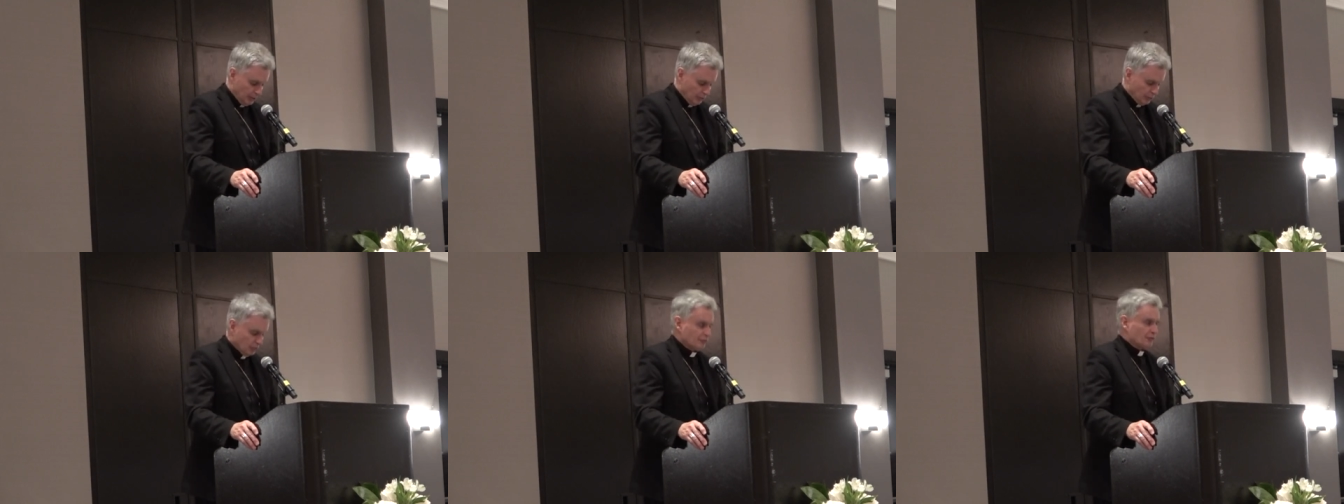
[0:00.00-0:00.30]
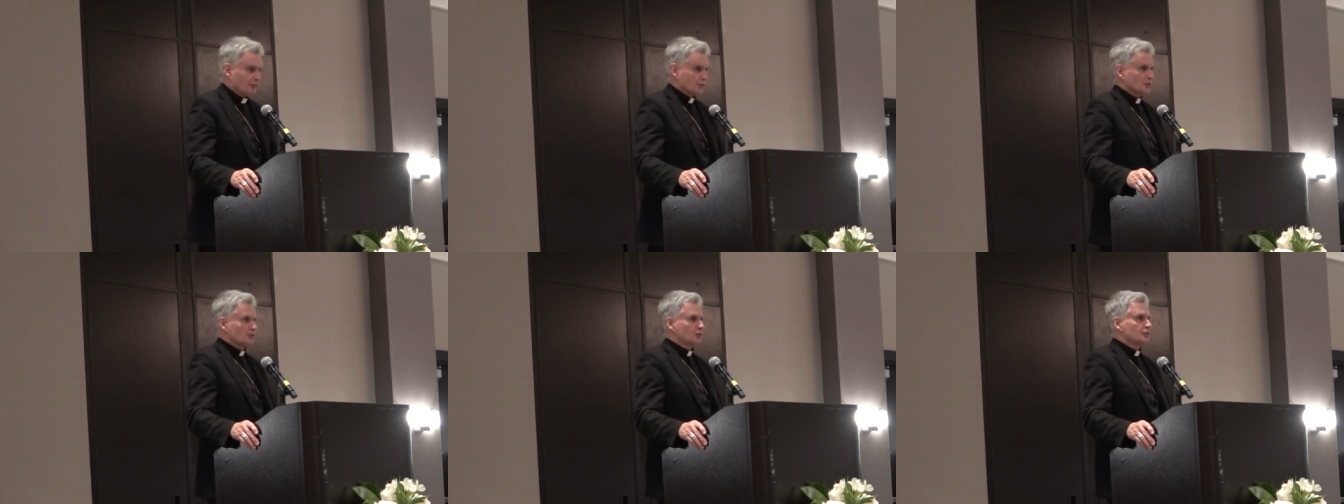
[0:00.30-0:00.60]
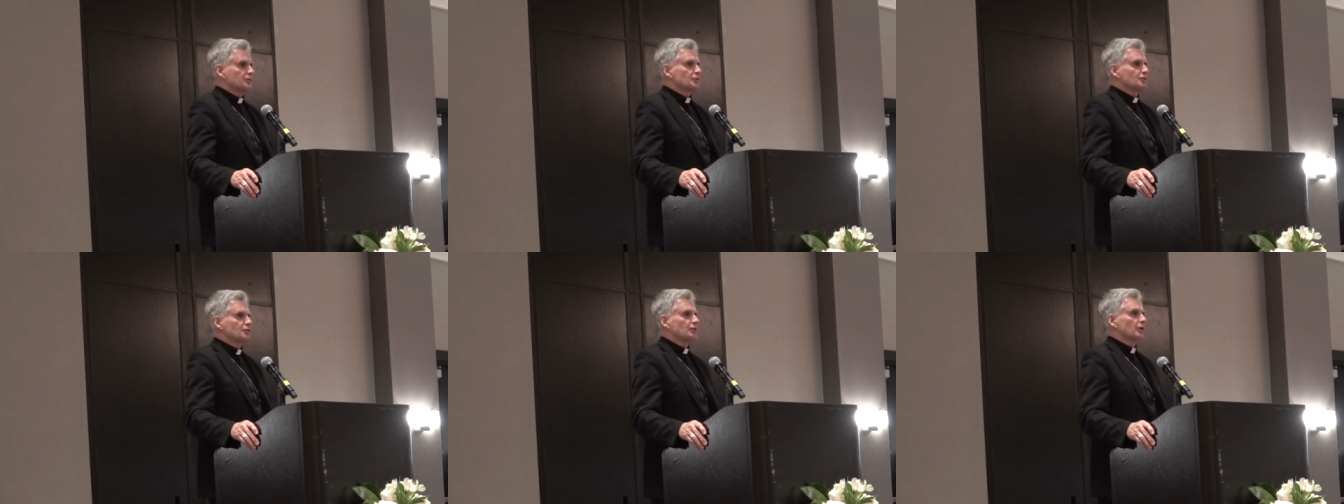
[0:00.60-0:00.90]
The
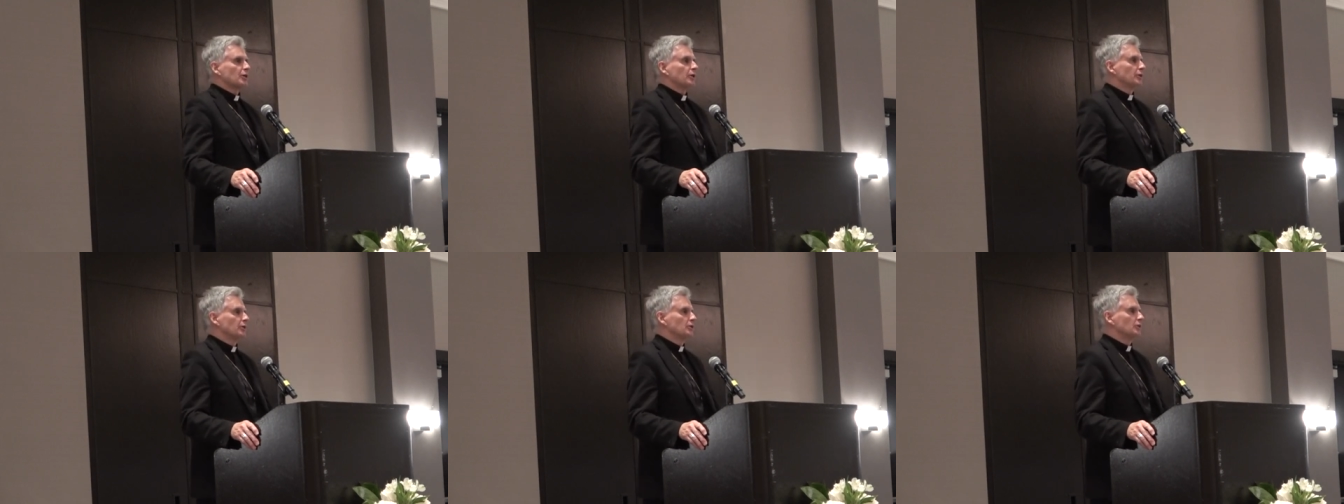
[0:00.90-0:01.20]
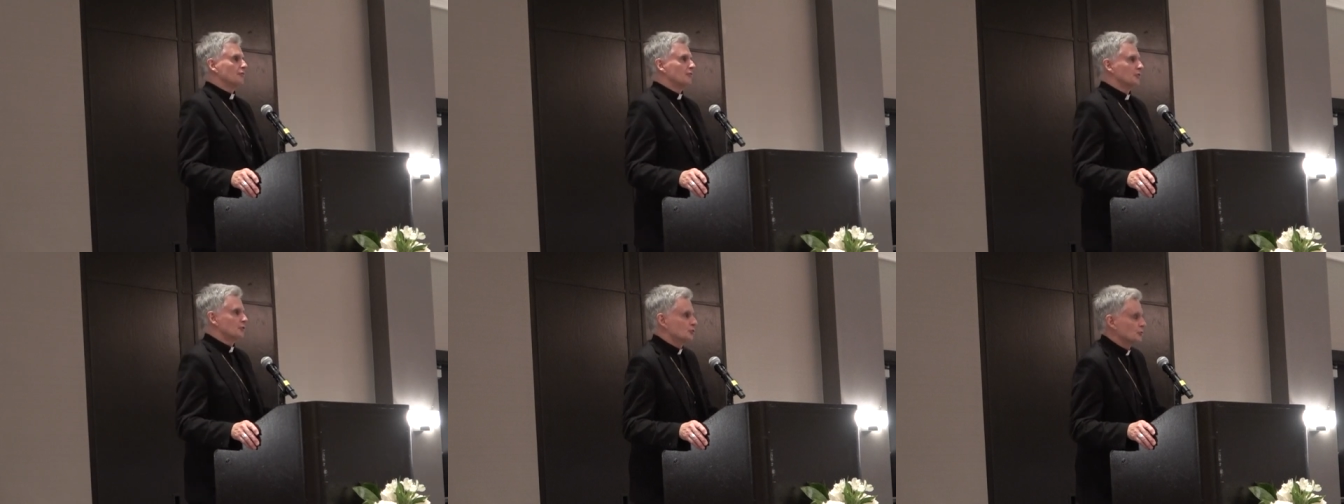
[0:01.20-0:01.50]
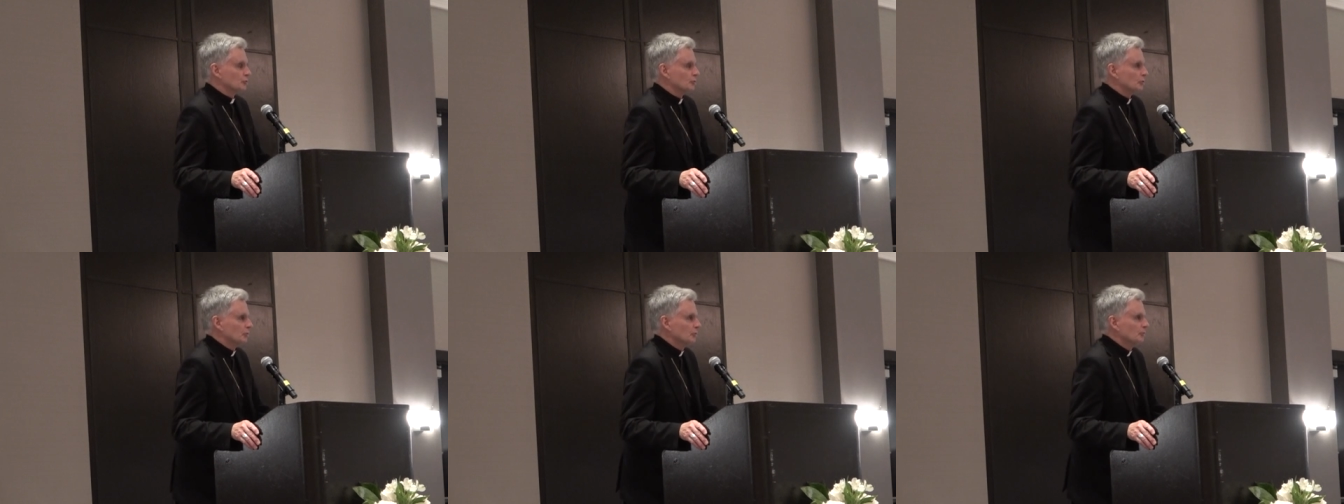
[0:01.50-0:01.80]
first is an
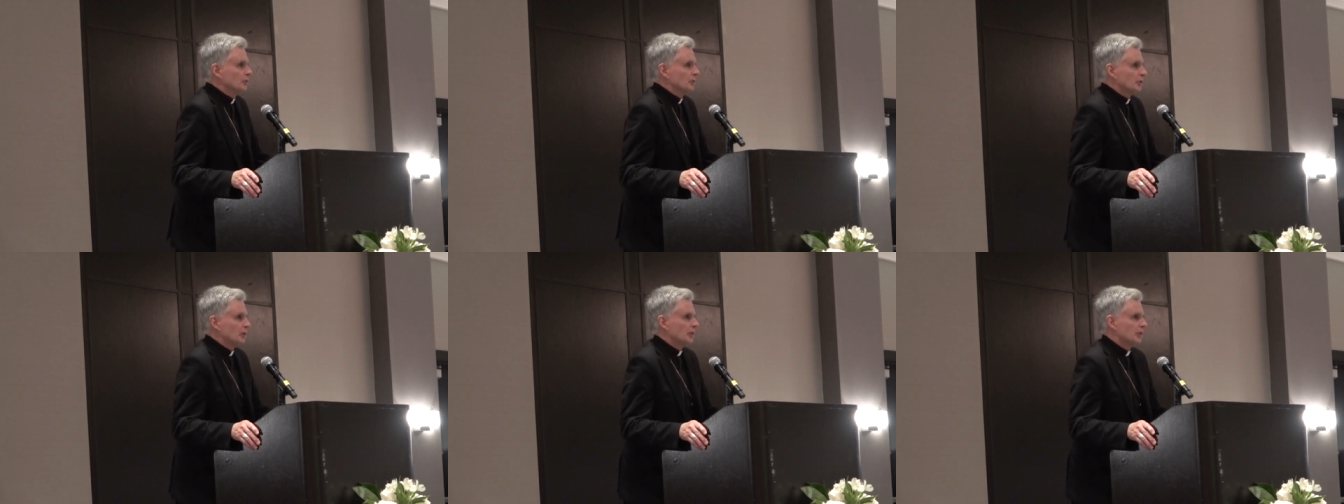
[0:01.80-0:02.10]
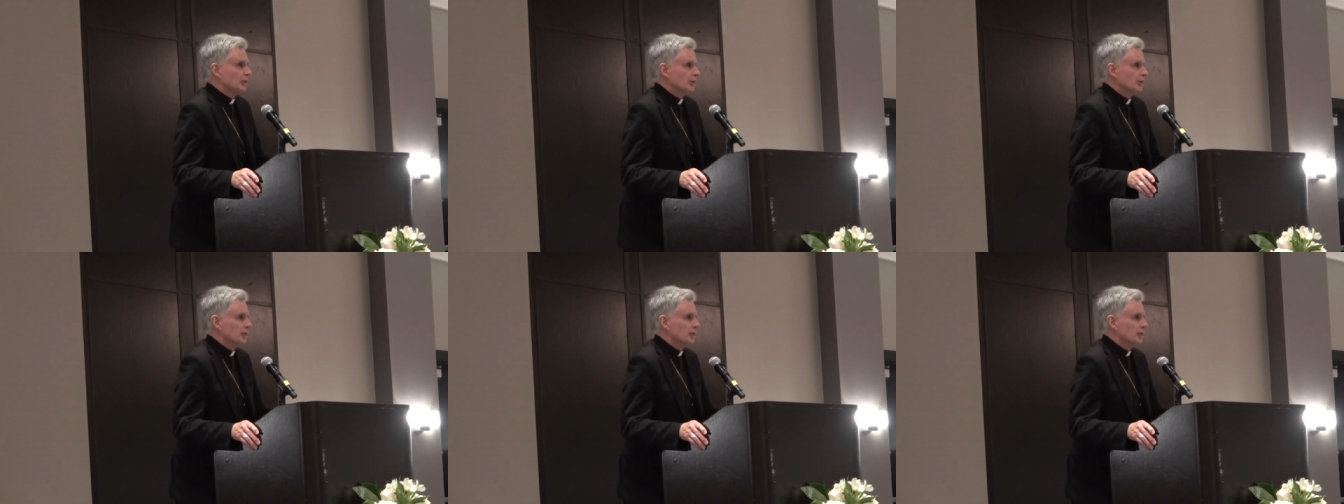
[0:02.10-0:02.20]
individual